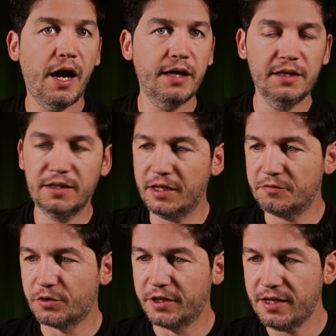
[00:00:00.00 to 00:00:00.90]
I didn't
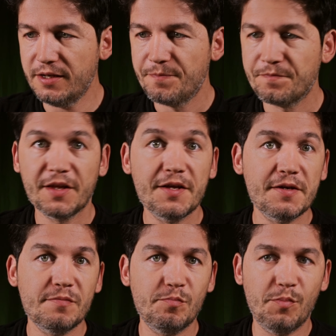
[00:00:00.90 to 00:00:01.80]
ask for that,
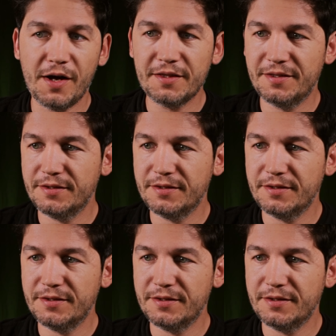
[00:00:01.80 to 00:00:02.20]
but